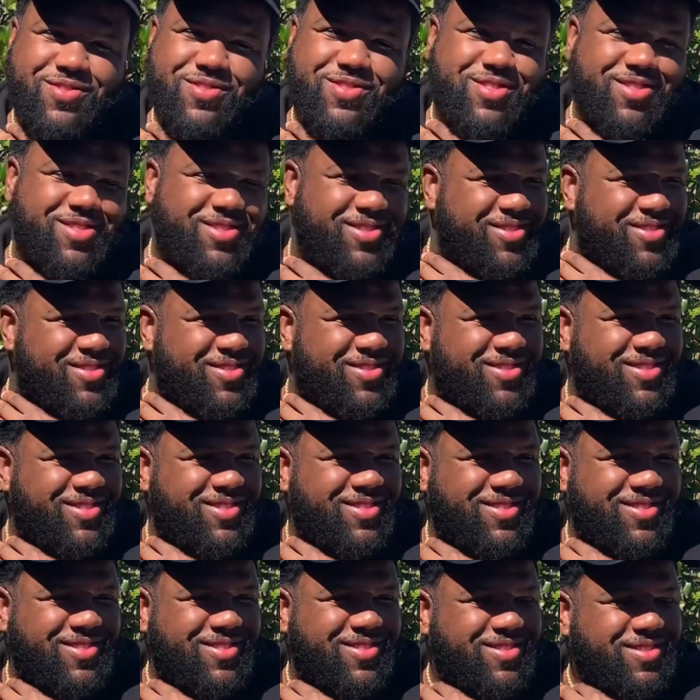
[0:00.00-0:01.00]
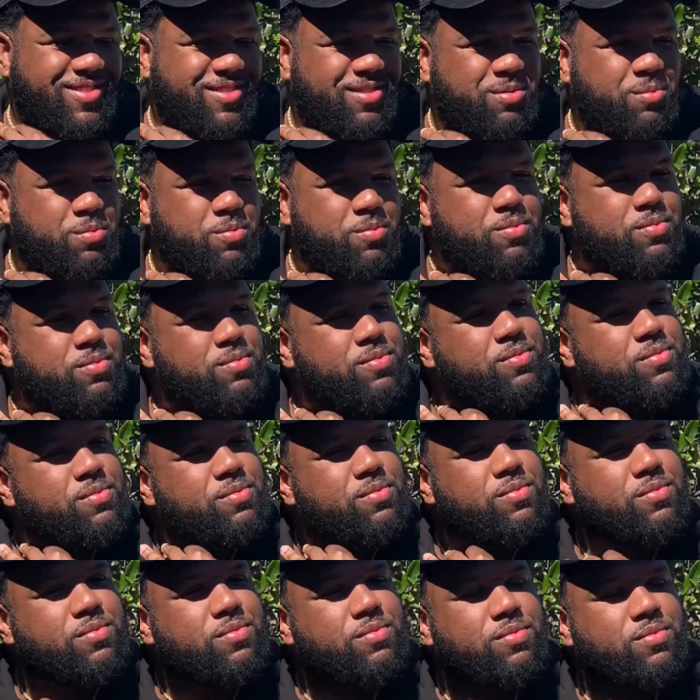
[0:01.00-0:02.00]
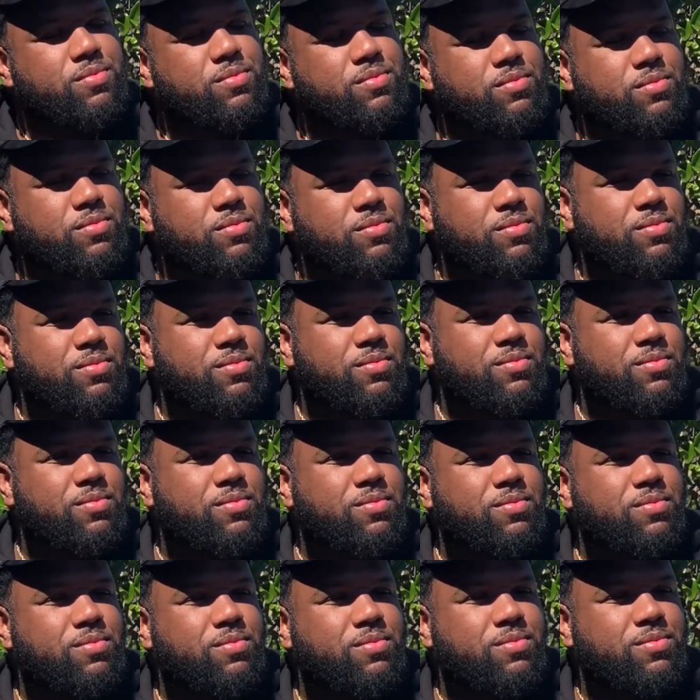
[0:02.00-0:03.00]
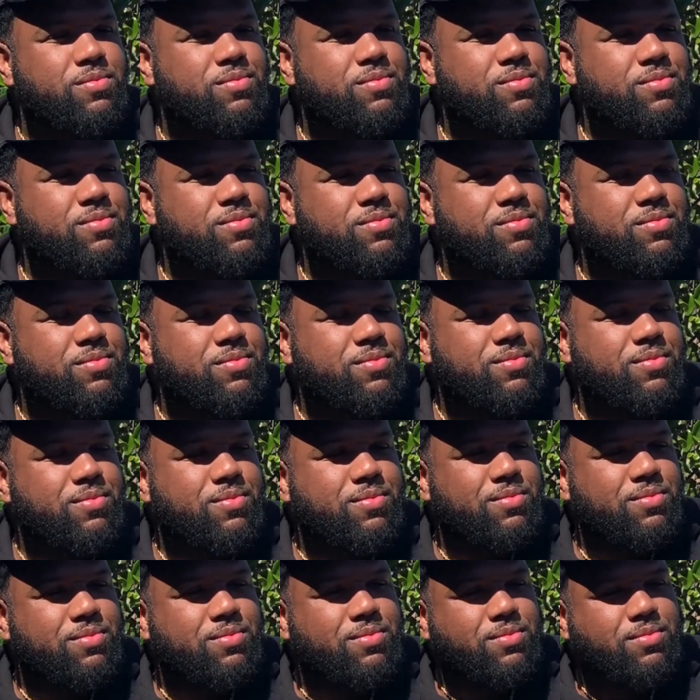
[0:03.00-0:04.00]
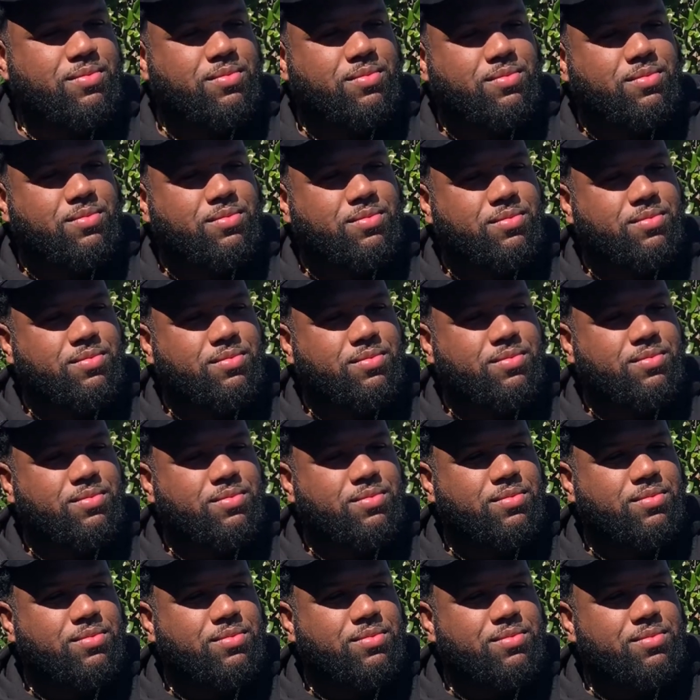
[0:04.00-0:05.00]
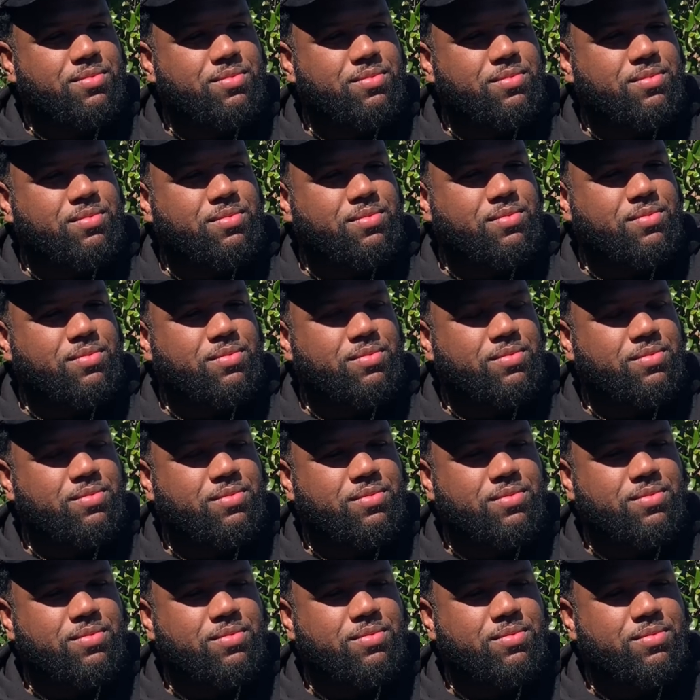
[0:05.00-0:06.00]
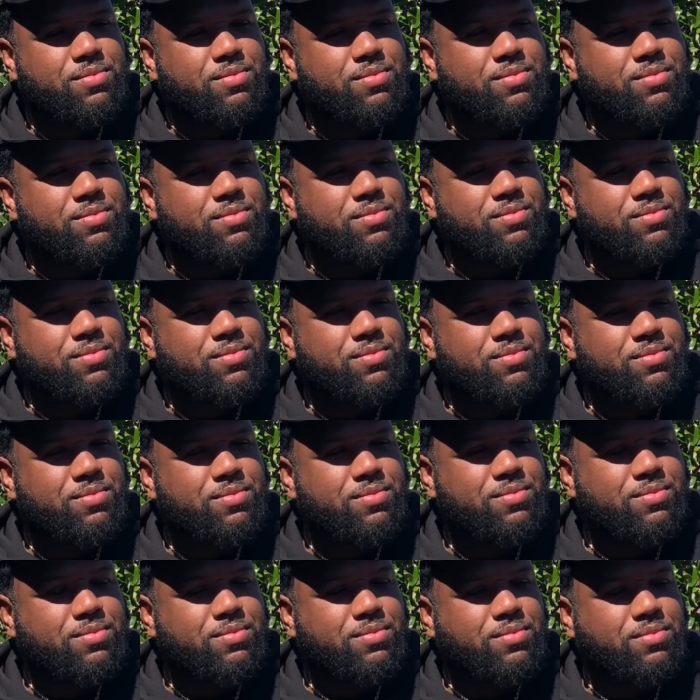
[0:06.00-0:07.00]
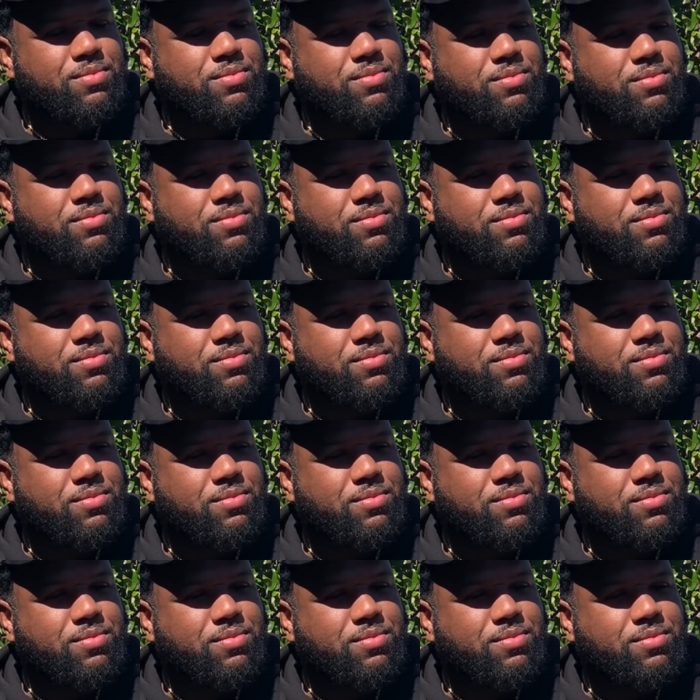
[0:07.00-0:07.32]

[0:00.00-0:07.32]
No words are spoken by the person on screen.